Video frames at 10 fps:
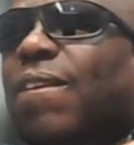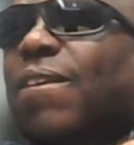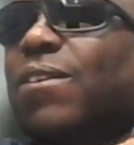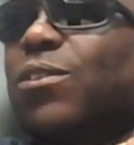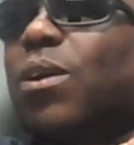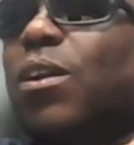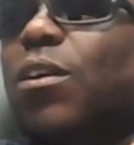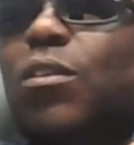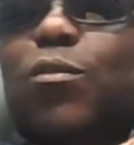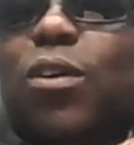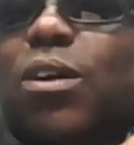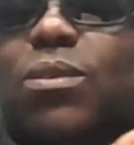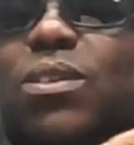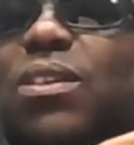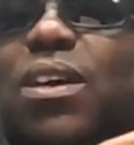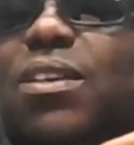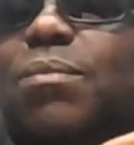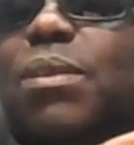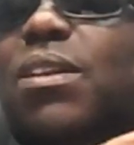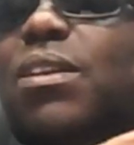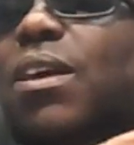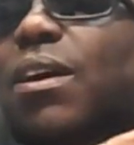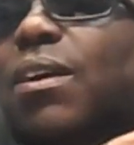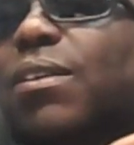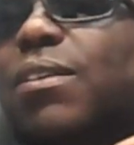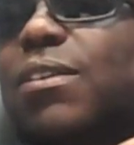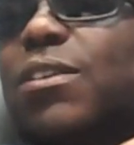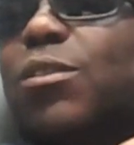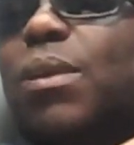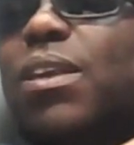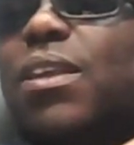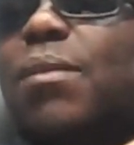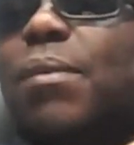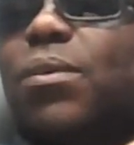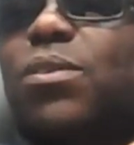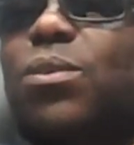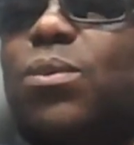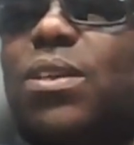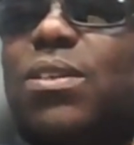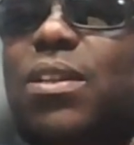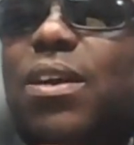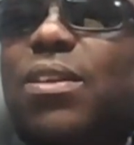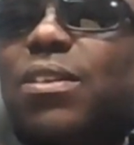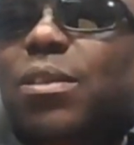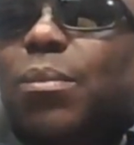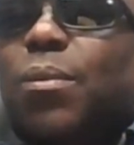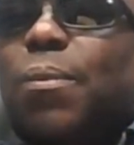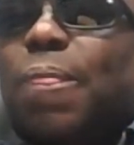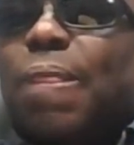So a lot of work has been done to make email so easily accessible.